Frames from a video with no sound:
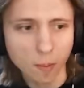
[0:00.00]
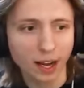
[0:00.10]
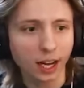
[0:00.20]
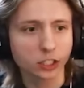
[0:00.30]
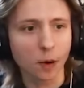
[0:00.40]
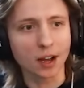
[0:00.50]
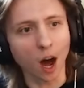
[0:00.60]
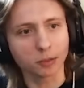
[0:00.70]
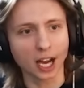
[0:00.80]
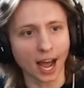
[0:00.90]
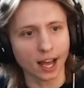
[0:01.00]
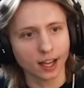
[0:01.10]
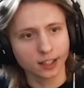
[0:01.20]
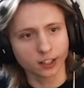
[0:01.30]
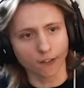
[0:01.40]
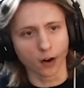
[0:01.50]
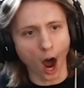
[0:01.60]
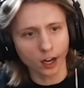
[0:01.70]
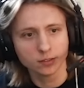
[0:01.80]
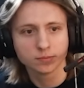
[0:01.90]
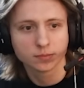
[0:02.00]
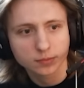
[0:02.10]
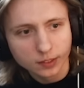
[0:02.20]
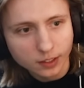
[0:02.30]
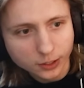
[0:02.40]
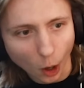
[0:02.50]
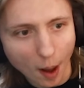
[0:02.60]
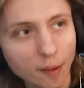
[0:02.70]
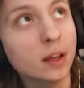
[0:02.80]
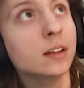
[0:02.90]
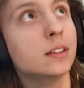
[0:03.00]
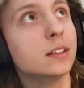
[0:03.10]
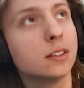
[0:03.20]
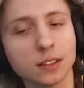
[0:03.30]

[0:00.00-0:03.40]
my god, turn me up, chat. Oh, oh shit, Havok. Oh turn baby. Him turn him up.